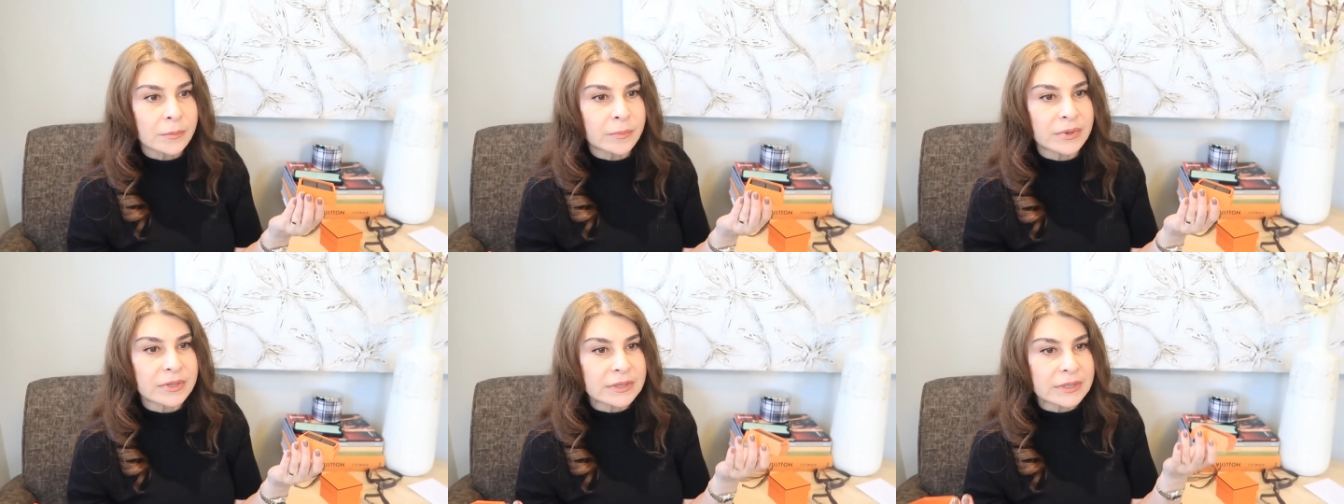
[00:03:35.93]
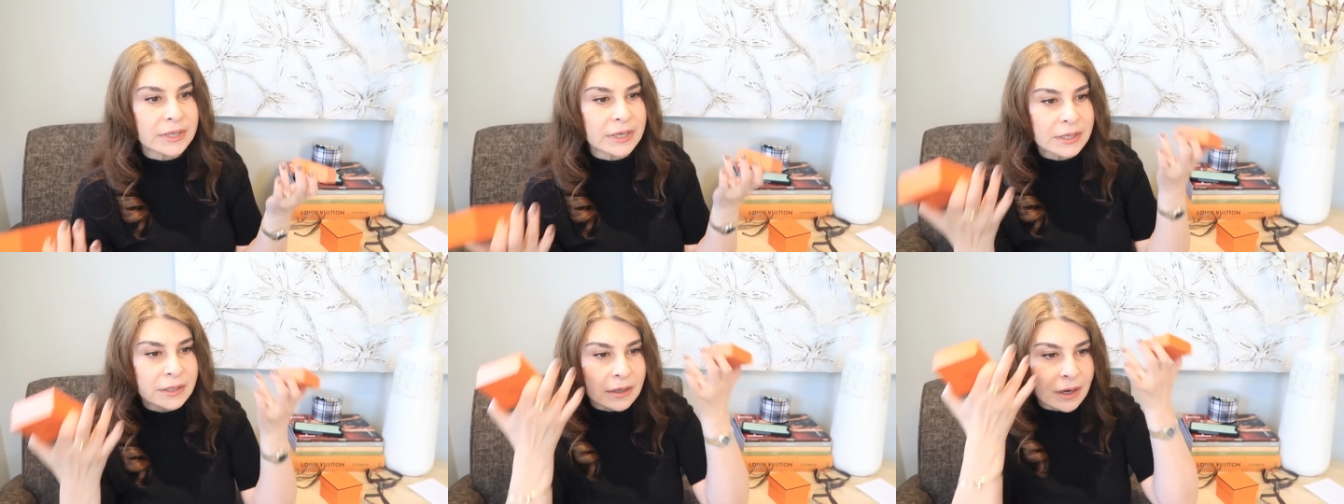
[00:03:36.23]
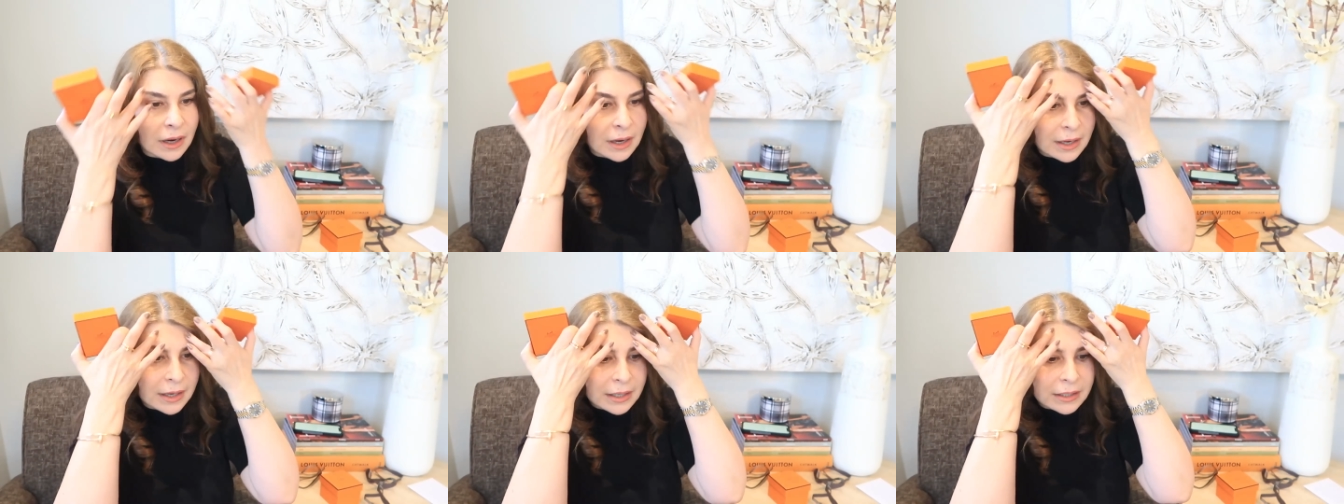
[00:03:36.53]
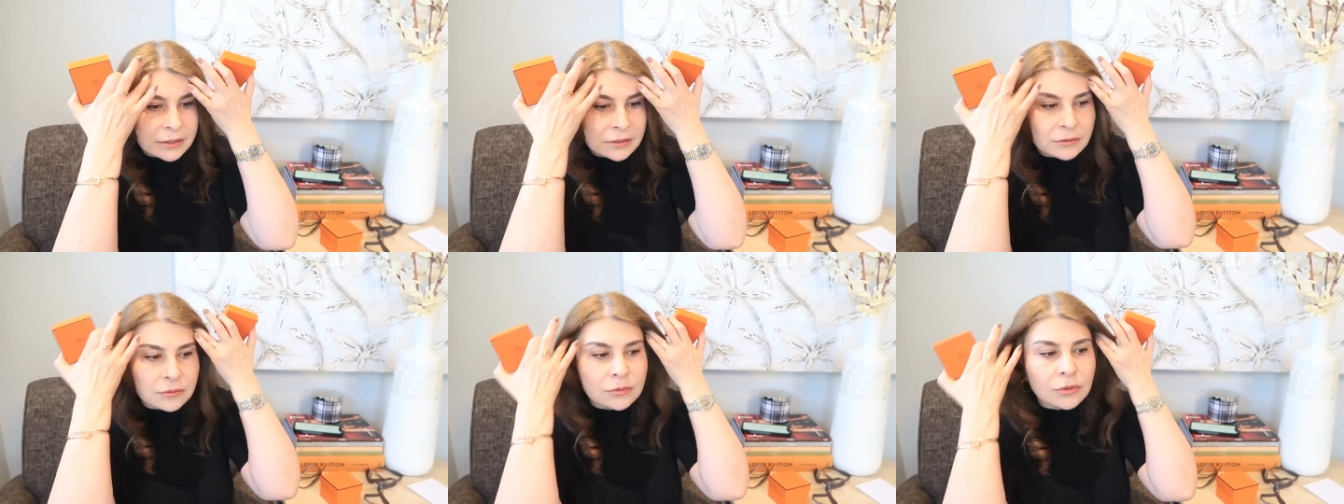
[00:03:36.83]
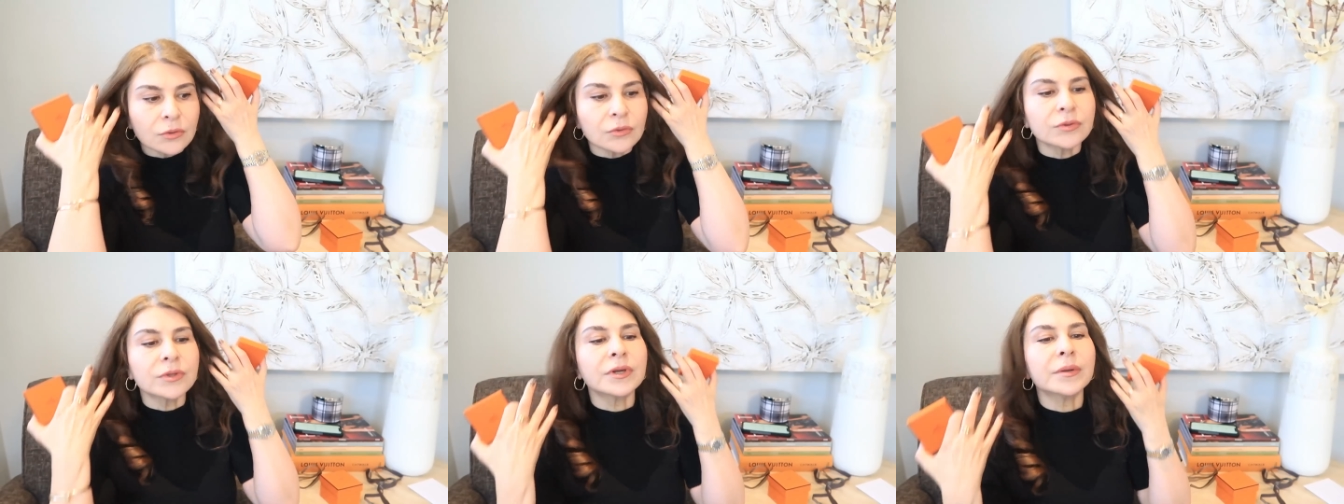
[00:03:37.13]
but then I
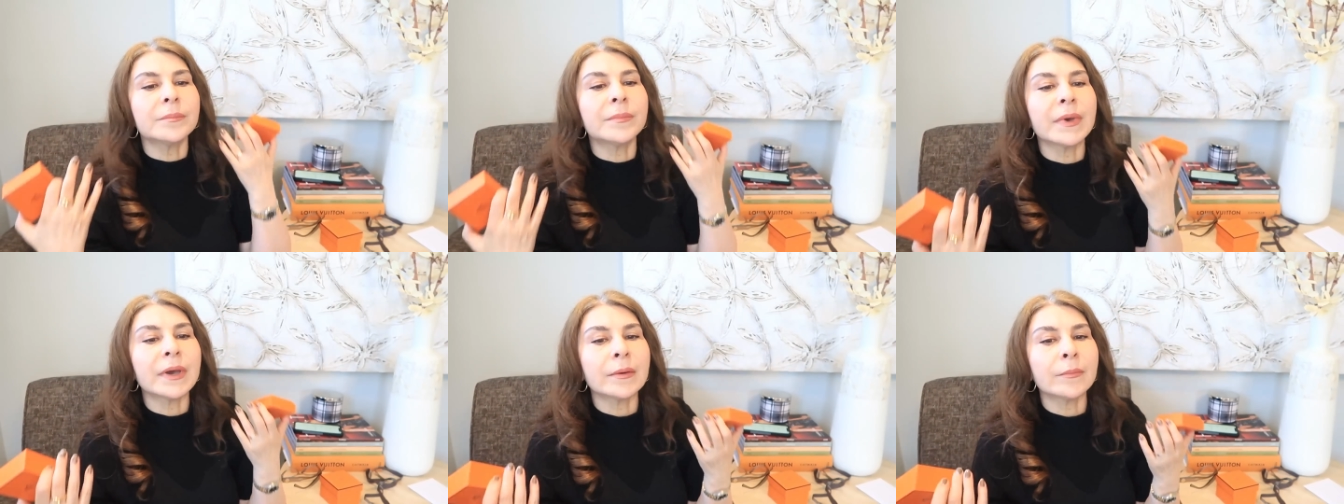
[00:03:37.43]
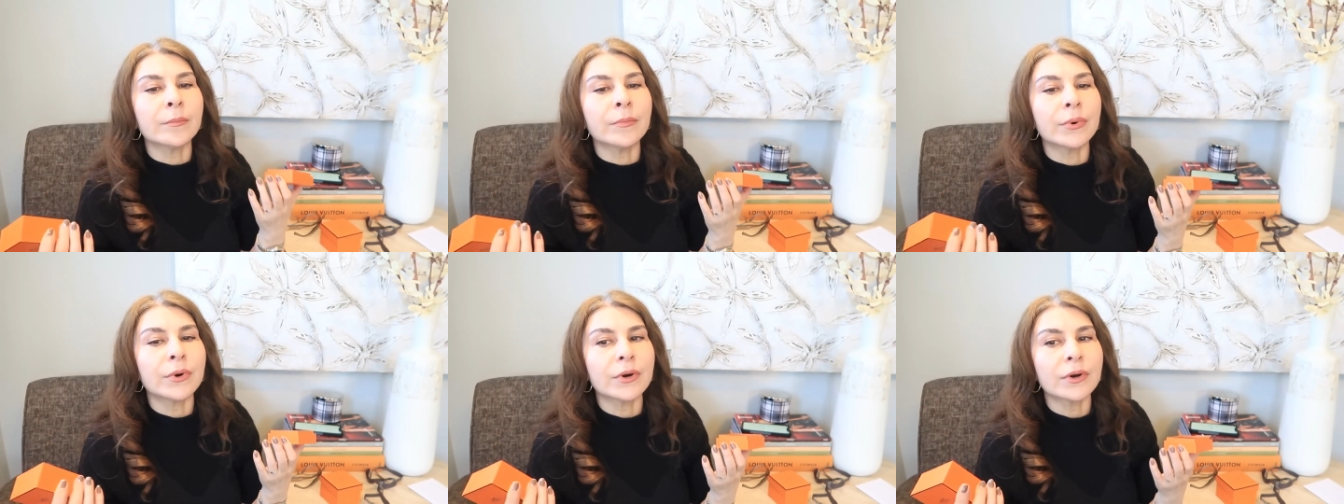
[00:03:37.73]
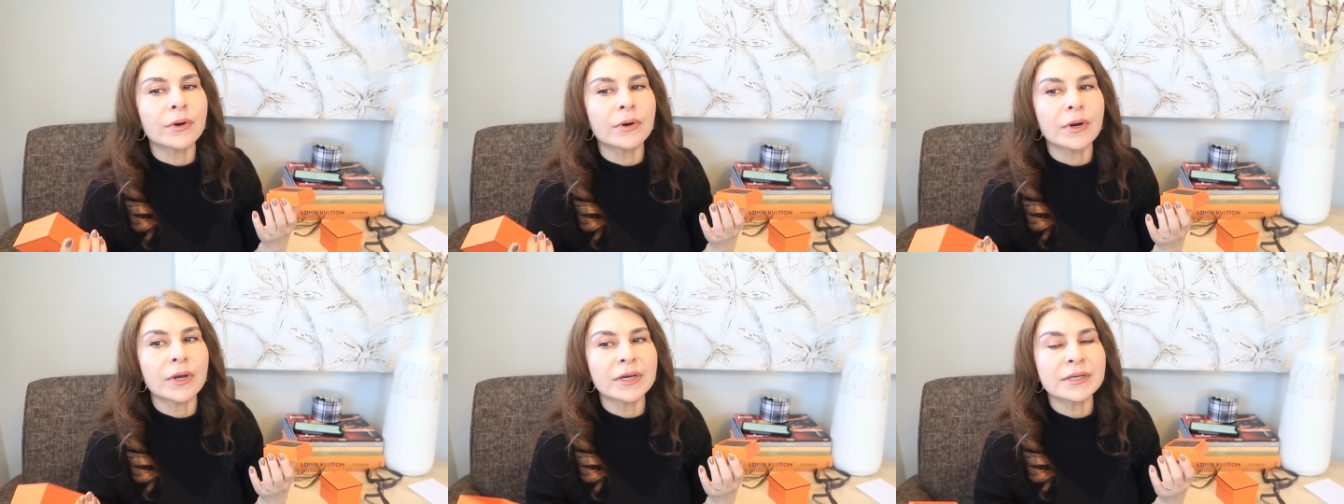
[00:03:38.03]
don't remember